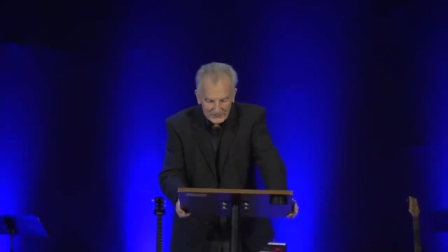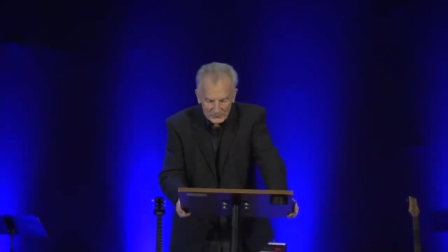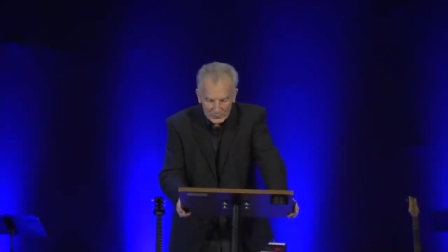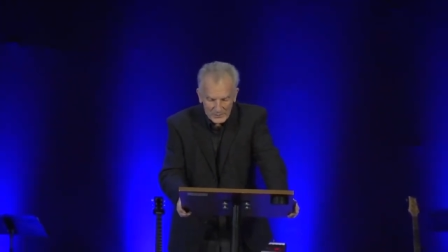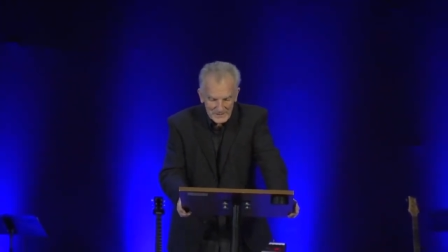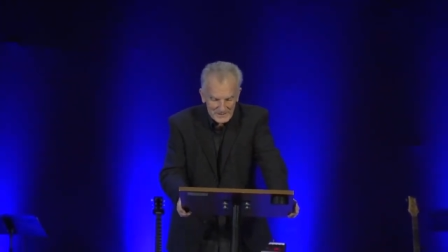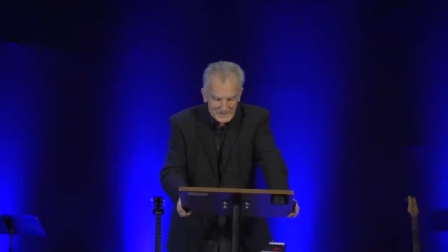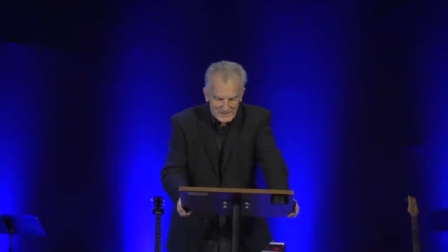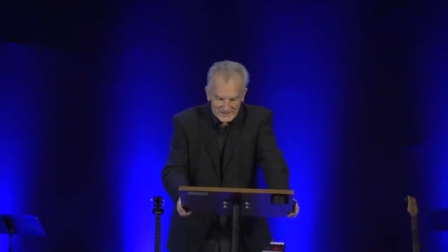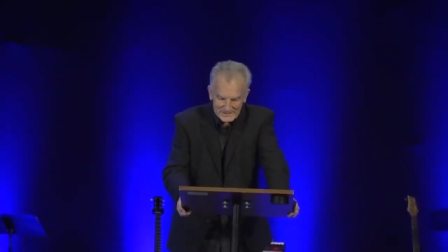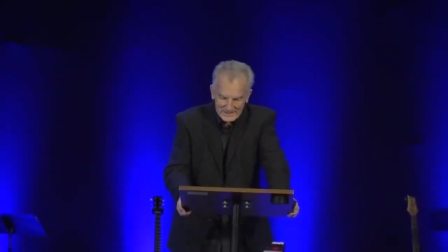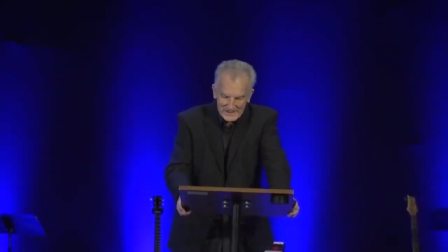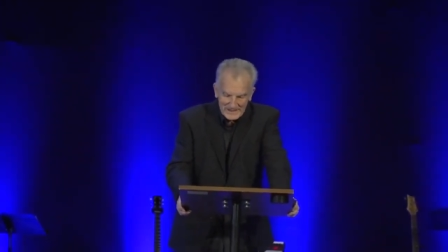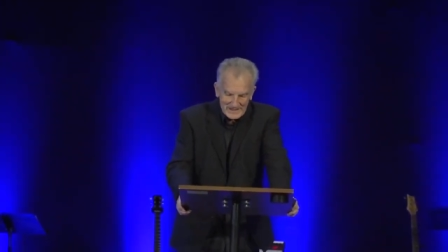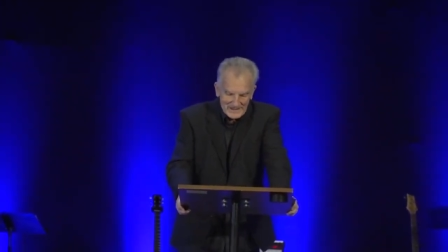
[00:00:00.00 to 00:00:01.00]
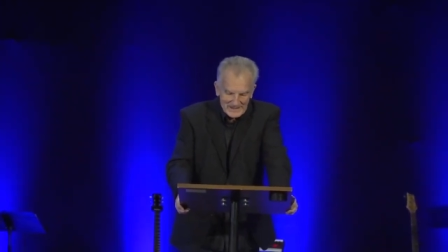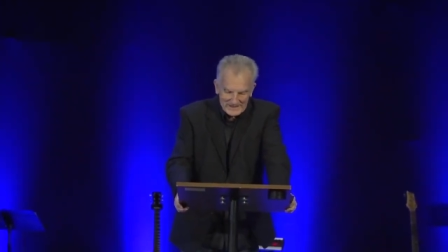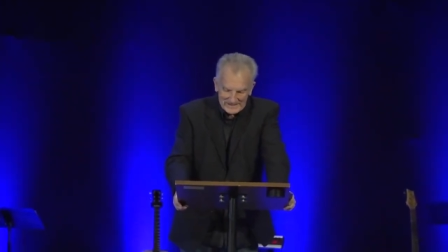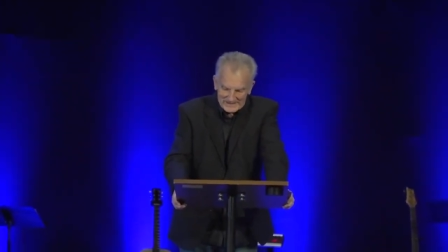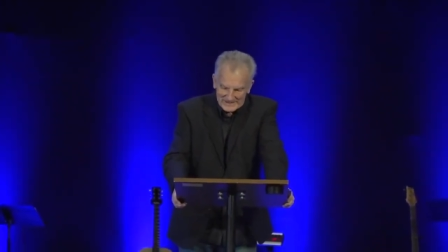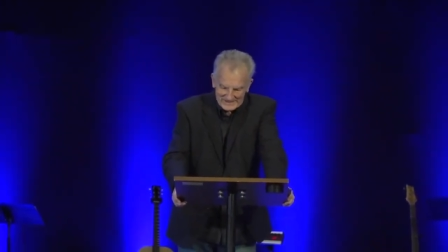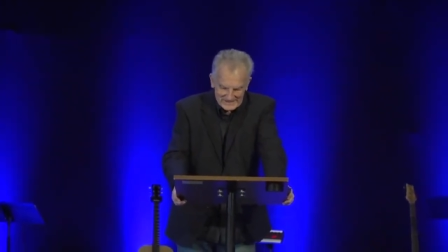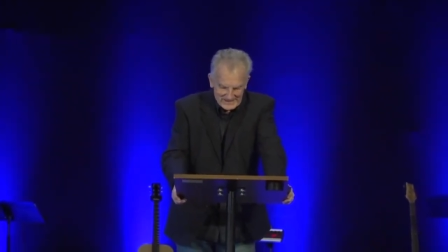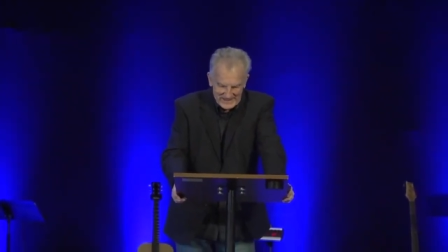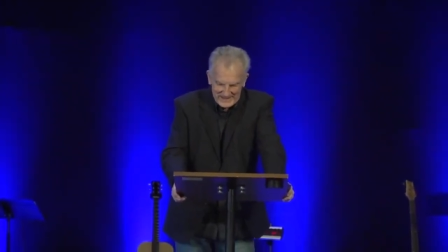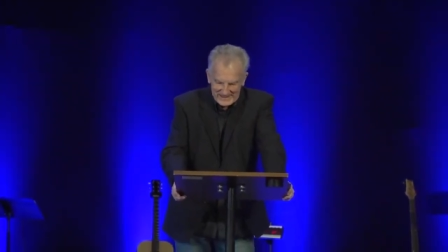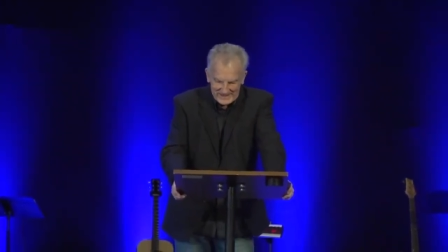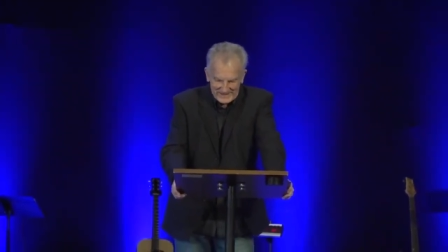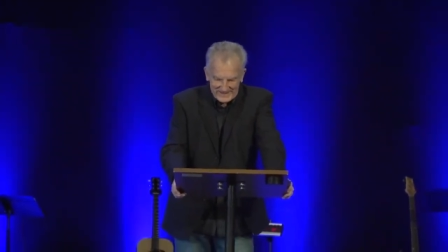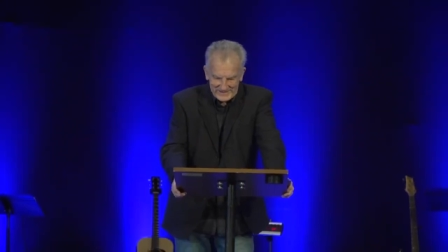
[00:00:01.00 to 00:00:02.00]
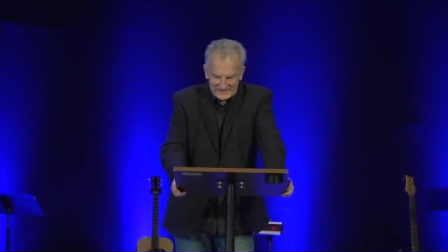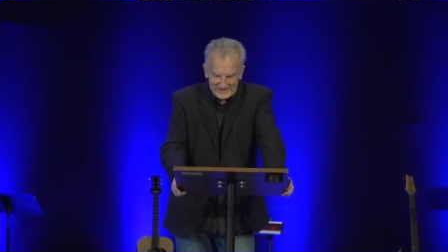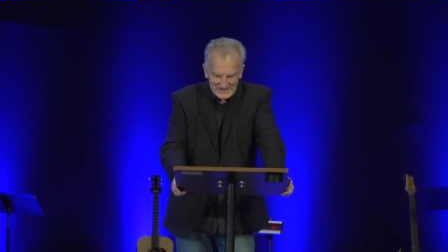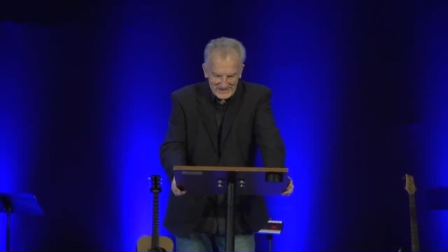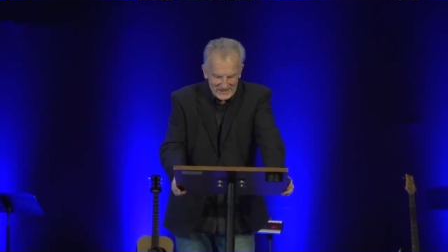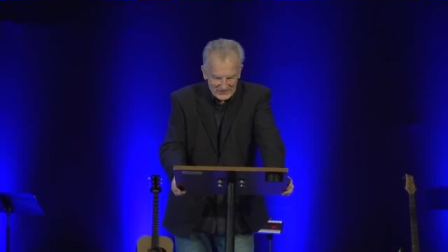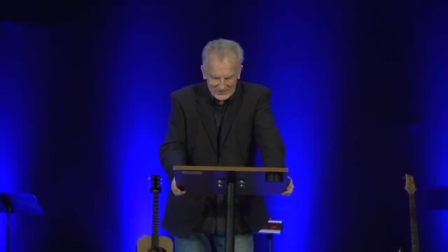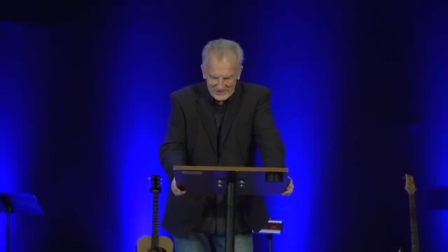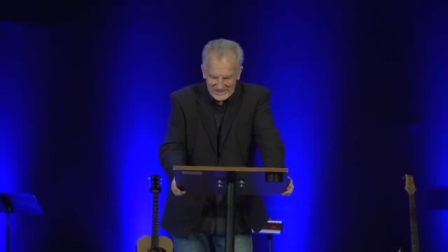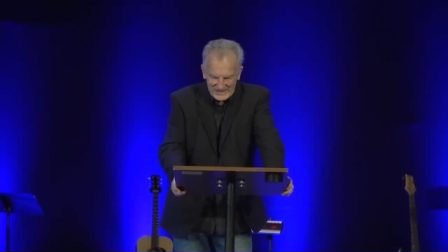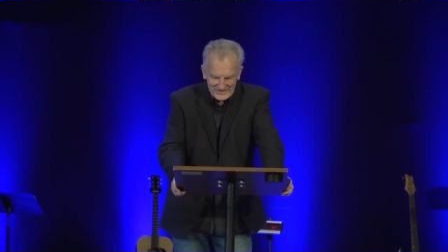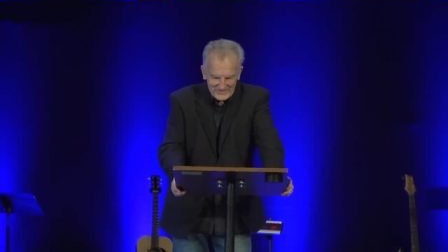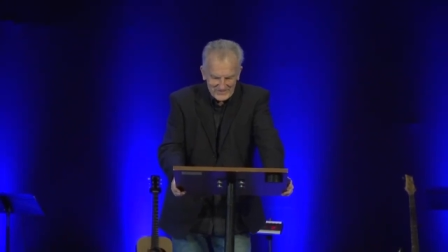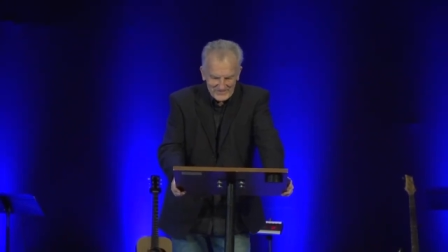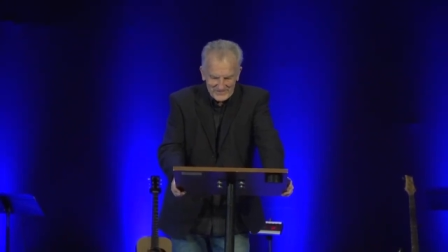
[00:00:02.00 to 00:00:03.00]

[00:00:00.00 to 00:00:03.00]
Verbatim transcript: voices today. Isn't that right?